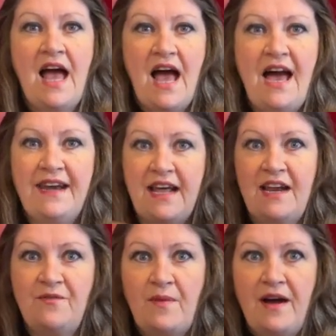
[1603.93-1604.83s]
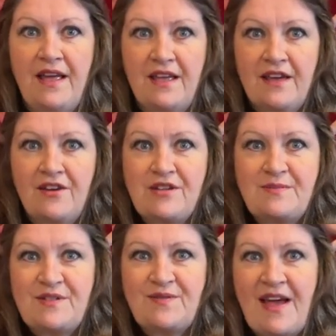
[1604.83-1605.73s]
And I'll have my
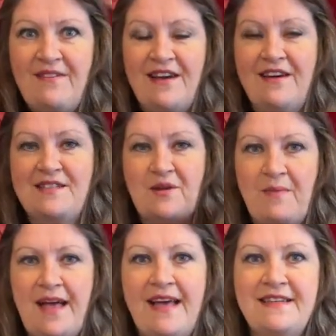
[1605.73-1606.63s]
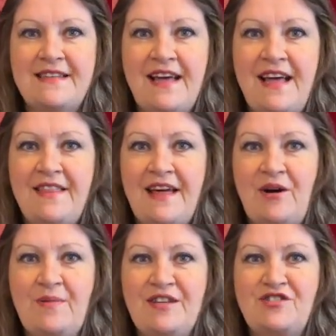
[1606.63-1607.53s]
Christmas fairy lights on my head. That'll
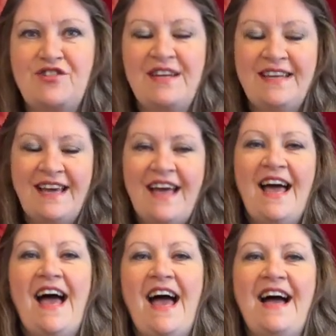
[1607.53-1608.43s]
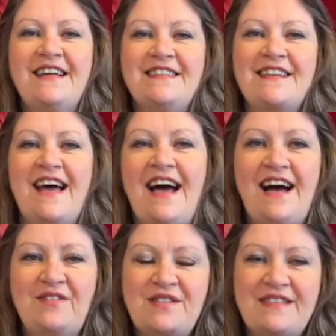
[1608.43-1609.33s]
be a treat. And
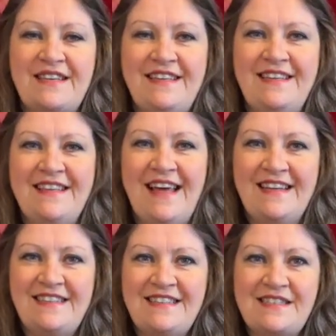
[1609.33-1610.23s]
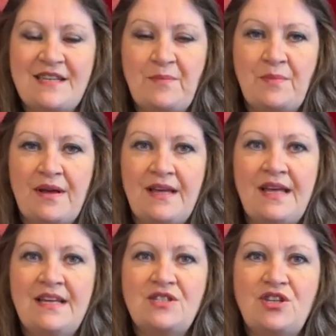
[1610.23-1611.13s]
I'll see you then in December.
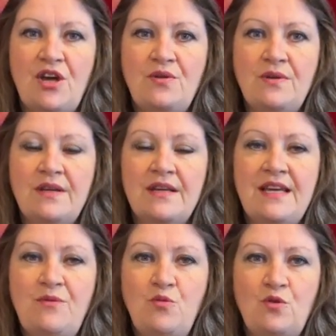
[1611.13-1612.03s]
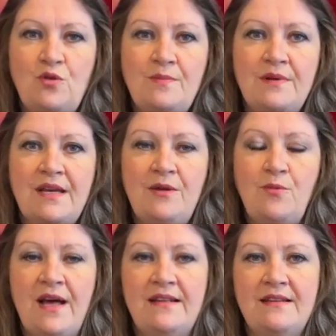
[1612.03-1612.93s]
So keep warm, keep
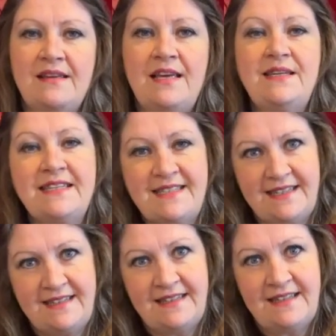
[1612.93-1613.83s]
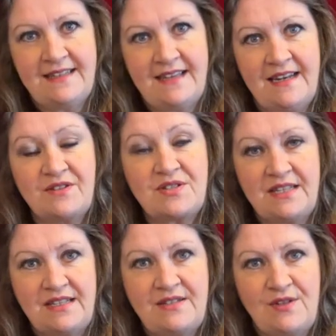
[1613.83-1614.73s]
well, keep knitting, and I'll see
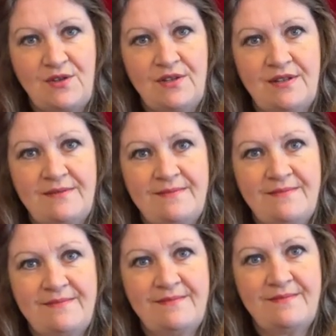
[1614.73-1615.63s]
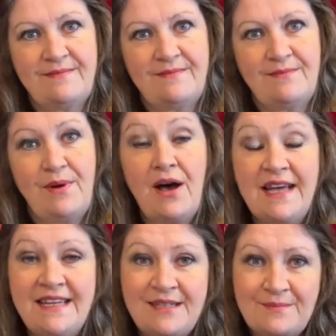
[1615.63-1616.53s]
you soon.
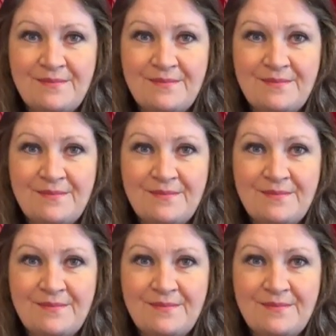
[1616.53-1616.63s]
Bye.